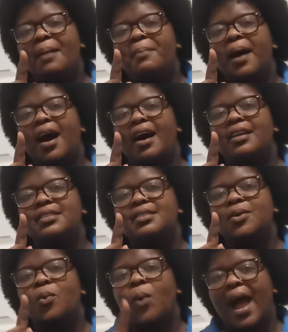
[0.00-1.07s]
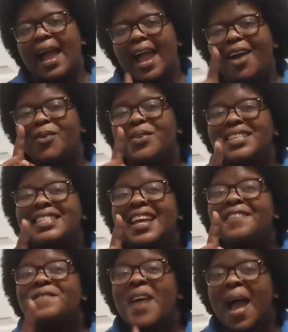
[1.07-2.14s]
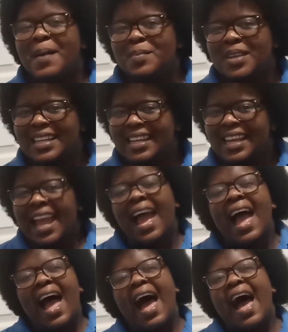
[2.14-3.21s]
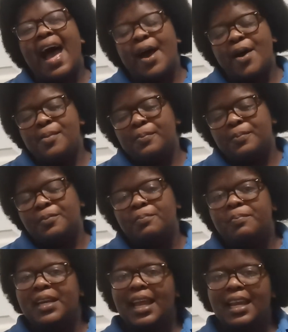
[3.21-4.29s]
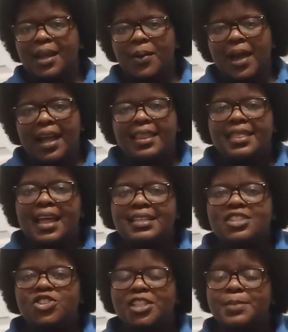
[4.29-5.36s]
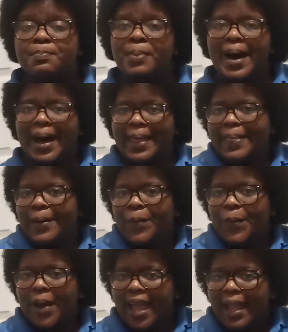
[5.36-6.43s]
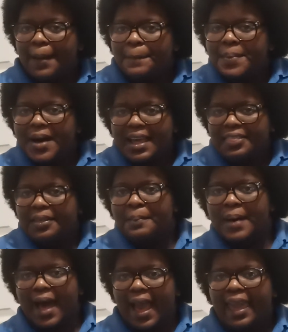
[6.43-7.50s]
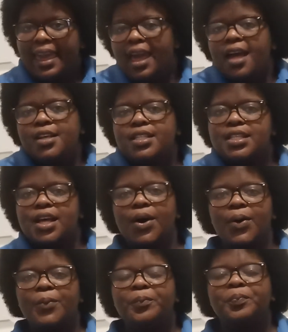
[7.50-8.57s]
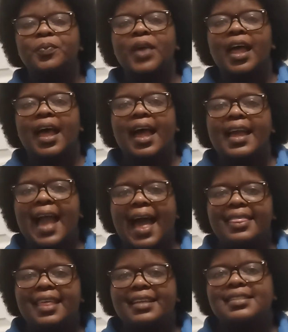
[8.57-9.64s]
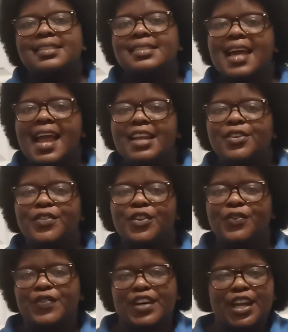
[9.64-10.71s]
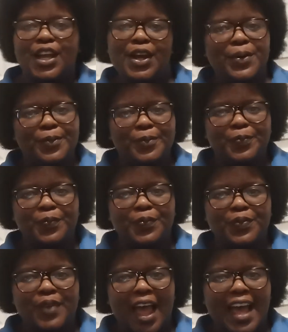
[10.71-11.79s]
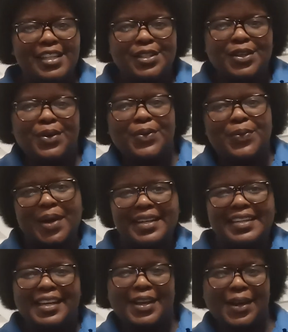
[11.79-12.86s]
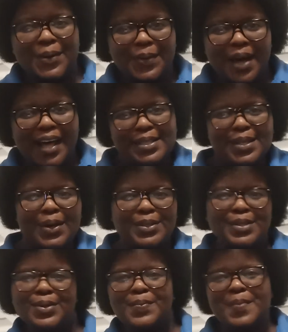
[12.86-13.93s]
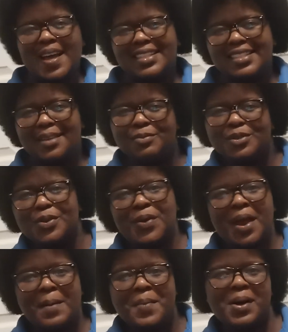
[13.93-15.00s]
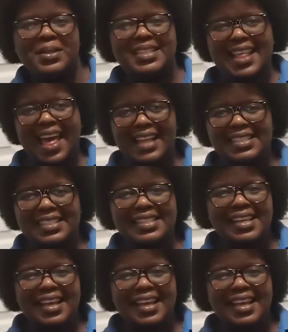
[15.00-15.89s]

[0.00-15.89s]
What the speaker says: about why I always say family. But anyway, that's just by the way, by the by. So yeah, this is the end of the video. As you already know, I talk too much. I'm sorry about that.